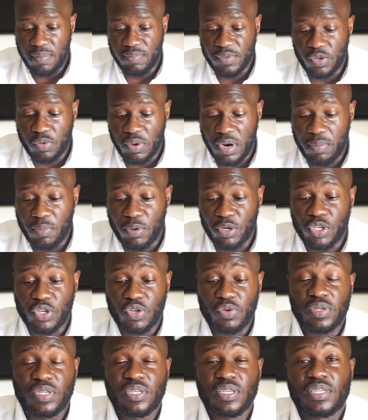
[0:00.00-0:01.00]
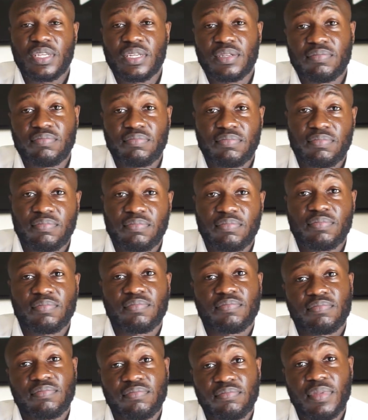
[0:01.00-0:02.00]
So what I'm going to do is just
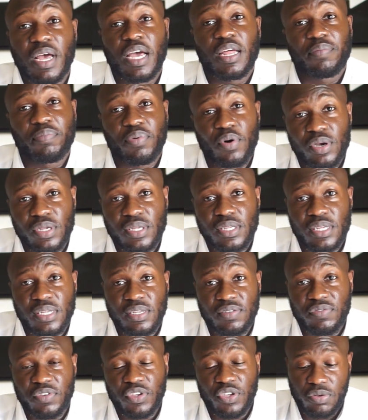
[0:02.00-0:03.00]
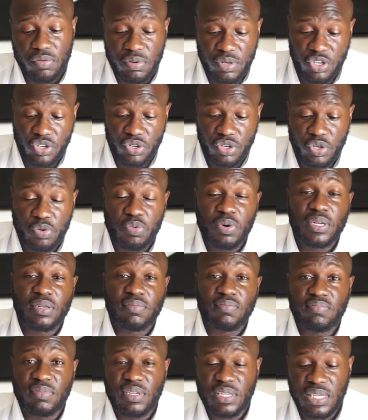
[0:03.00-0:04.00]
unbox this for you and show you what
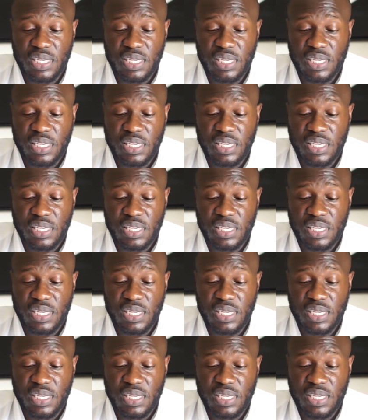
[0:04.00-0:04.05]
this